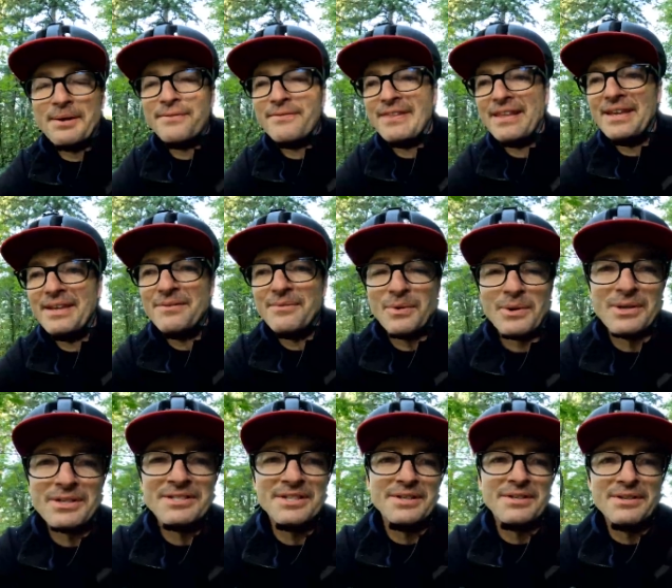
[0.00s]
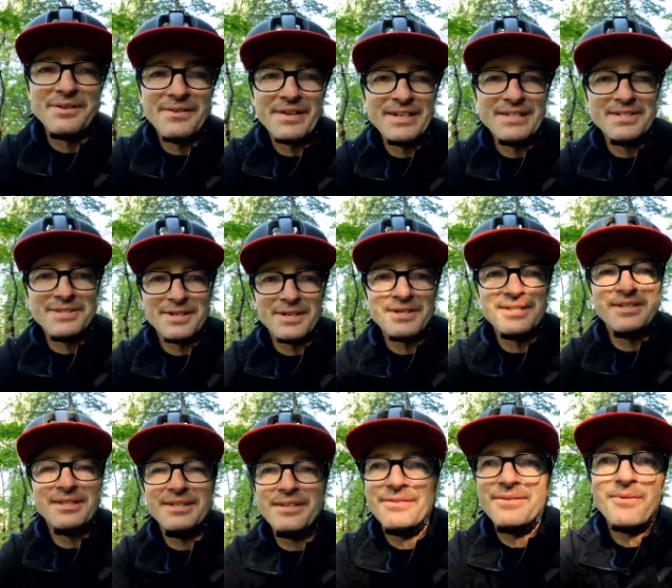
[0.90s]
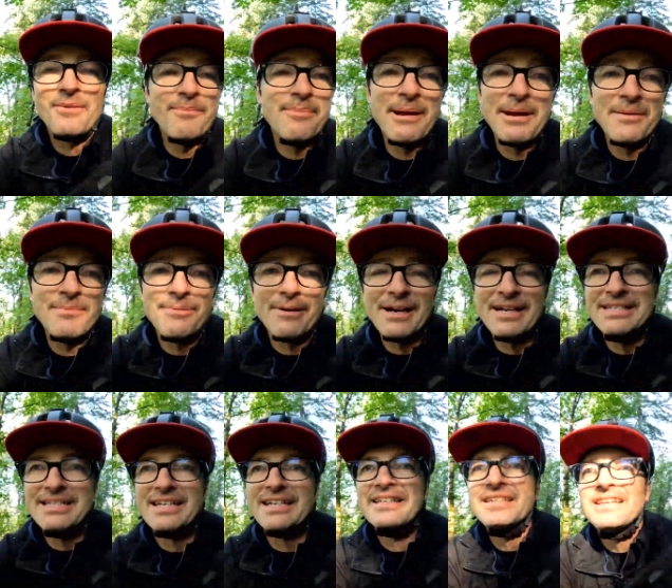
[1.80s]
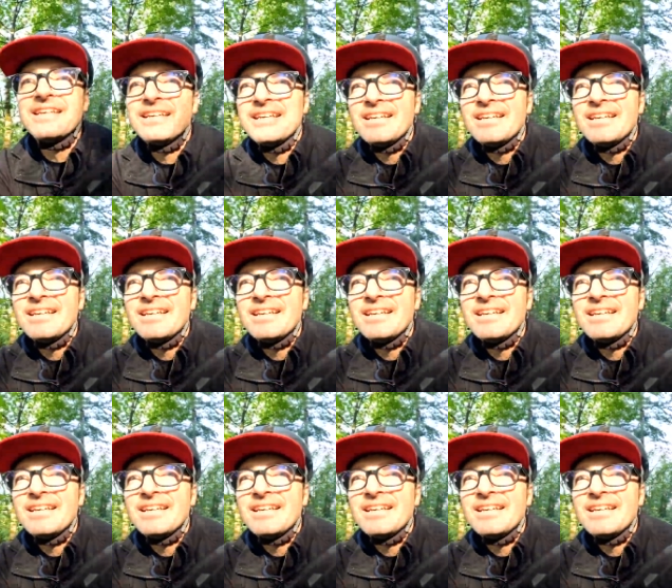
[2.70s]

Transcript: of the work zone or the construction or the repair project.